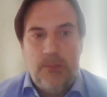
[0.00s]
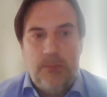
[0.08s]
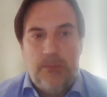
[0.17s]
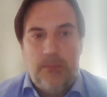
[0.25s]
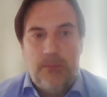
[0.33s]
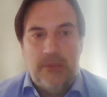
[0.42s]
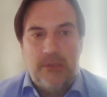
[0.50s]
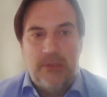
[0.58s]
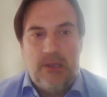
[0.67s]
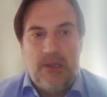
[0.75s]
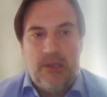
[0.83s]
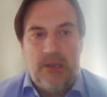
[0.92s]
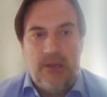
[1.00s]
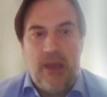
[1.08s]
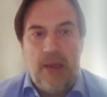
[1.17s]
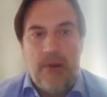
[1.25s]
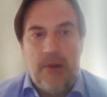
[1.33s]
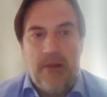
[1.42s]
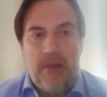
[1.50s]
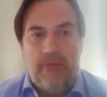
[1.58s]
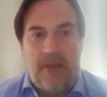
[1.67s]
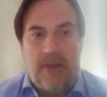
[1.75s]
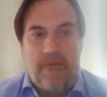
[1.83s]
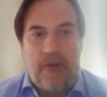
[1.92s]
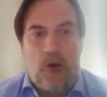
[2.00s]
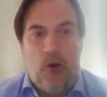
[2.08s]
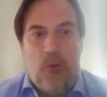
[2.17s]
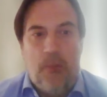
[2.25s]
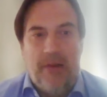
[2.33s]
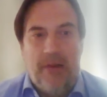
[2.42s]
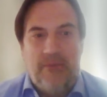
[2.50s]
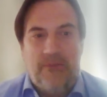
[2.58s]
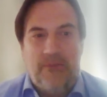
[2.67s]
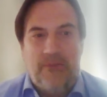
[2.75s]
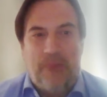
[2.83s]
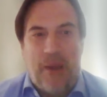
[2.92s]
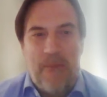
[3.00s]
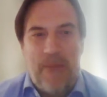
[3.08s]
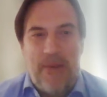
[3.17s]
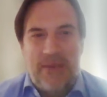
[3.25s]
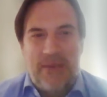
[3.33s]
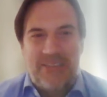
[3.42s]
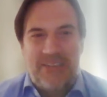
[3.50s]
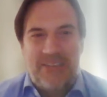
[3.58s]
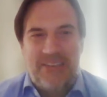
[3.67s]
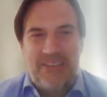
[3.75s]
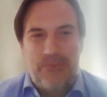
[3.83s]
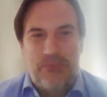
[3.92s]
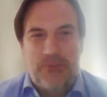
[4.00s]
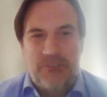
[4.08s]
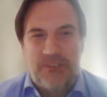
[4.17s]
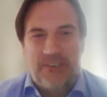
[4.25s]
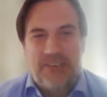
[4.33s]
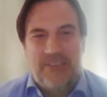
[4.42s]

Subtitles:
but yeah, I mean, I hope I did my best in this project.